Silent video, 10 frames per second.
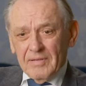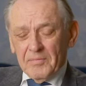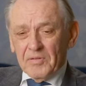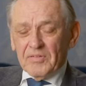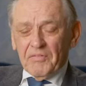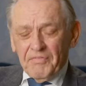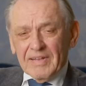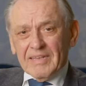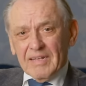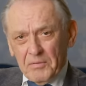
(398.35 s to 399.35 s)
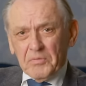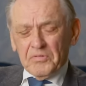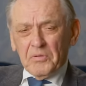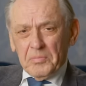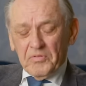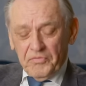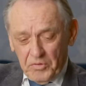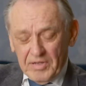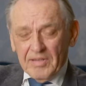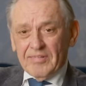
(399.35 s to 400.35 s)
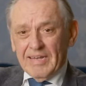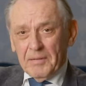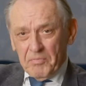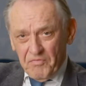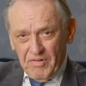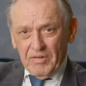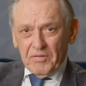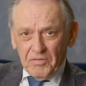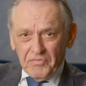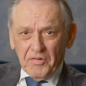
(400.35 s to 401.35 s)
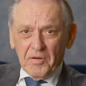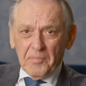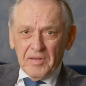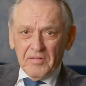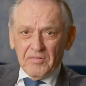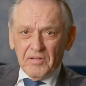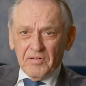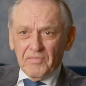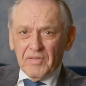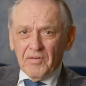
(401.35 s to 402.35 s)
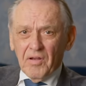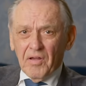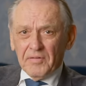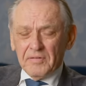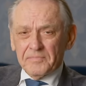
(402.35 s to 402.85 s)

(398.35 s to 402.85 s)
Because I felt that I was almost falling asleep in front of the foreign minister of Iran.